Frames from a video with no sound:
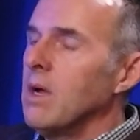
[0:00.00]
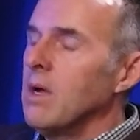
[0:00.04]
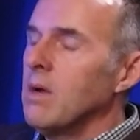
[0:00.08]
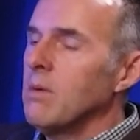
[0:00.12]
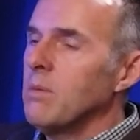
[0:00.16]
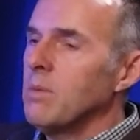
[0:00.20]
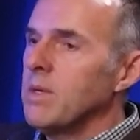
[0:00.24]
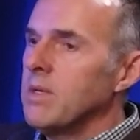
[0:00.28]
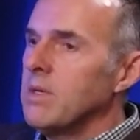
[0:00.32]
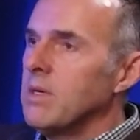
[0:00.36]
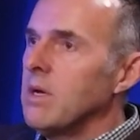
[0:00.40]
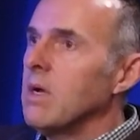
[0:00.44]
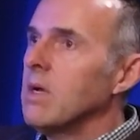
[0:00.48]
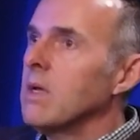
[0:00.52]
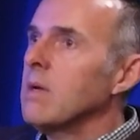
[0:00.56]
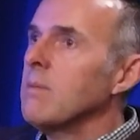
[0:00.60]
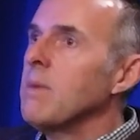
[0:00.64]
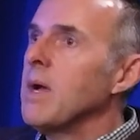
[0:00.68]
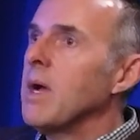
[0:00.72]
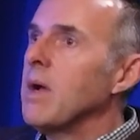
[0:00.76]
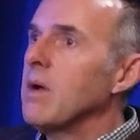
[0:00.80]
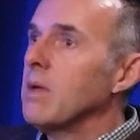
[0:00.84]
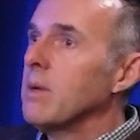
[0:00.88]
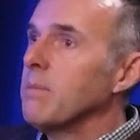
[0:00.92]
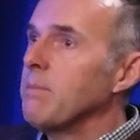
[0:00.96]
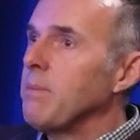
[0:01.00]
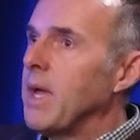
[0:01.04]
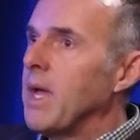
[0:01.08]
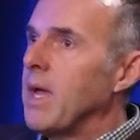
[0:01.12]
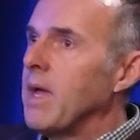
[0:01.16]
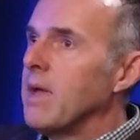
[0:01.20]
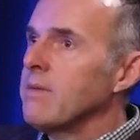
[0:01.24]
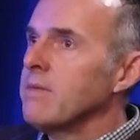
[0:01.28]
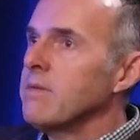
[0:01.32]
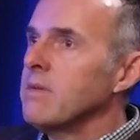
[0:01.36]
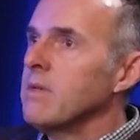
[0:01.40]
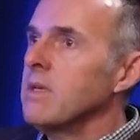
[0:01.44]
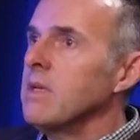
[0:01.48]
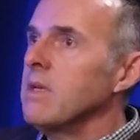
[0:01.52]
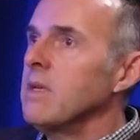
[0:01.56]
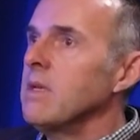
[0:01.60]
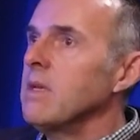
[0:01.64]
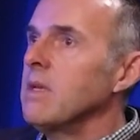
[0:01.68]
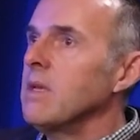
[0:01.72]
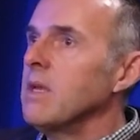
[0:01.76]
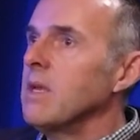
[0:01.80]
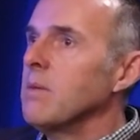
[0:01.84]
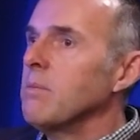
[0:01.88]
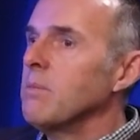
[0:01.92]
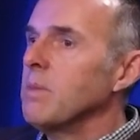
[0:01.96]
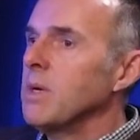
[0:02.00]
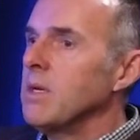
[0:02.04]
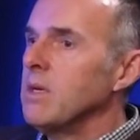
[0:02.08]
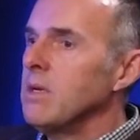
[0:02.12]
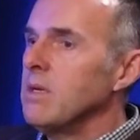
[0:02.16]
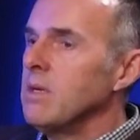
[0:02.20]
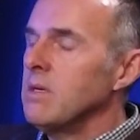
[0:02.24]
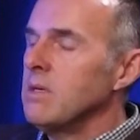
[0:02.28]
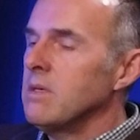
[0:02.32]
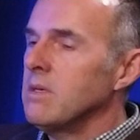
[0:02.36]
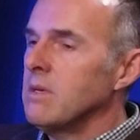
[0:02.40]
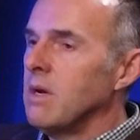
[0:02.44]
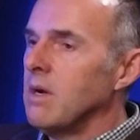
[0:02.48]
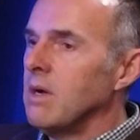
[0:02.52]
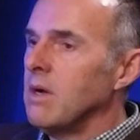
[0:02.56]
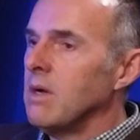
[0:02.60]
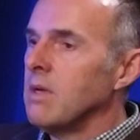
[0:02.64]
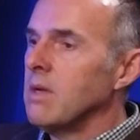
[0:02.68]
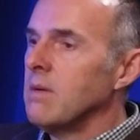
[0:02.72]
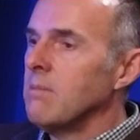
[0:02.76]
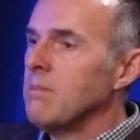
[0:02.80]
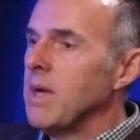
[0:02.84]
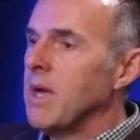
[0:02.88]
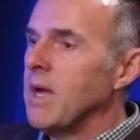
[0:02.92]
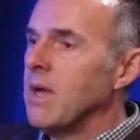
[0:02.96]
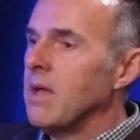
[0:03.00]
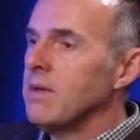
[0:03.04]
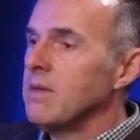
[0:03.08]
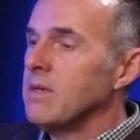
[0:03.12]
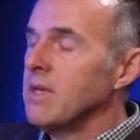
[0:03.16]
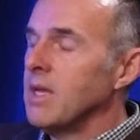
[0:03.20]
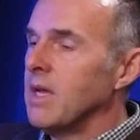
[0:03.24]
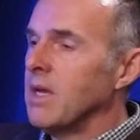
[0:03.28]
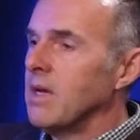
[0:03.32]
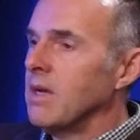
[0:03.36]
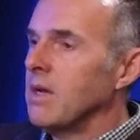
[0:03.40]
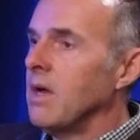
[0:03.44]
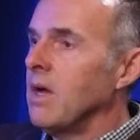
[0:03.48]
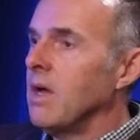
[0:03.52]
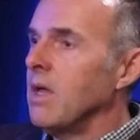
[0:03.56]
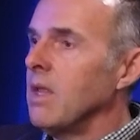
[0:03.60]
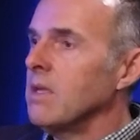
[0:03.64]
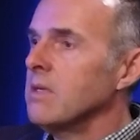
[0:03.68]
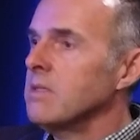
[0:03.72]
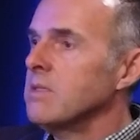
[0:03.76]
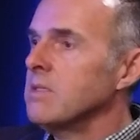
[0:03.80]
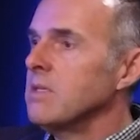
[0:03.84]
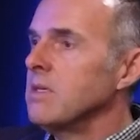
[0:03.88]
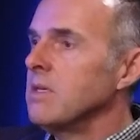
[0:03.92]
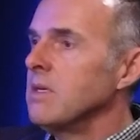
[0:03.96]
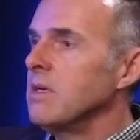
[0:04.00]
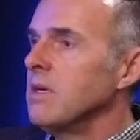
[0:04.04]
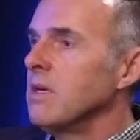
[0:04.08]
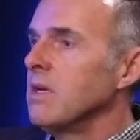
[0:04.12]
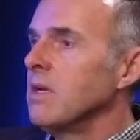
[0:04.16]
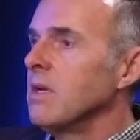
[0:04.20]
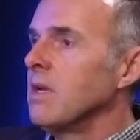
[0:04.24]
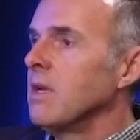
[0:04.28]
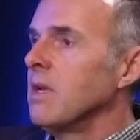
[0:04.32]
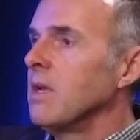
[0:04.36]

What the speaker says: We talk about capacity, and we talk about technology.